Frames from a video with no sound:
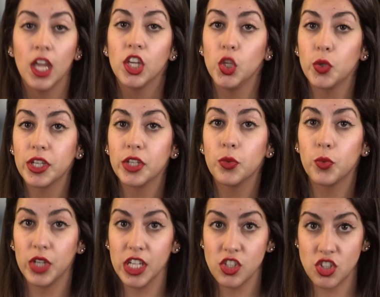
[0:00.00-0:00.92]
You can
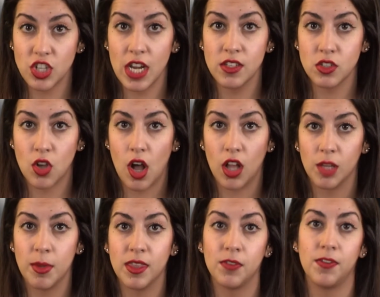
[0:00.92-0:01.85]
read Shayne's
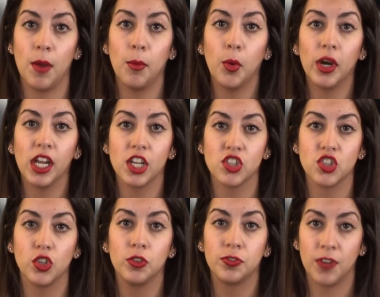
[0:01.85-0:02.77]
column in the February
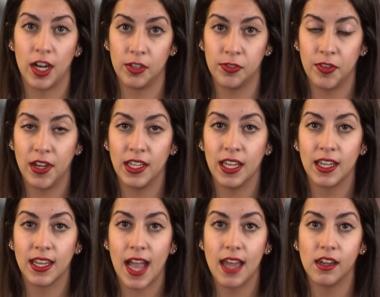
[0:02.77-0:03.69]
issue of Firefighting in
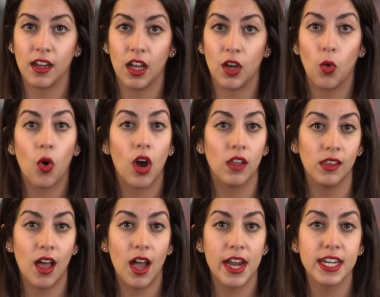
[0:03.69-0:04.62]
Canada or
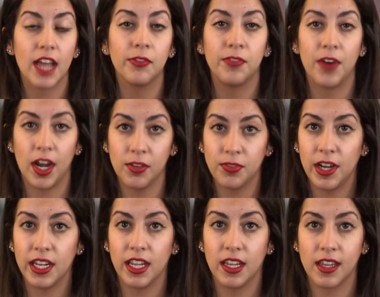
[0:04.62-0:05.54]
online at
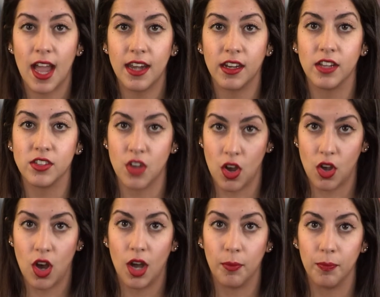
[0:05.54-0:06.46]

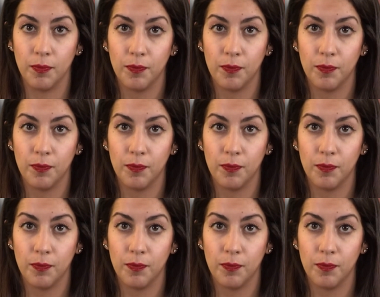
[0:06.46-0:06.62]
firefightingincanada.com.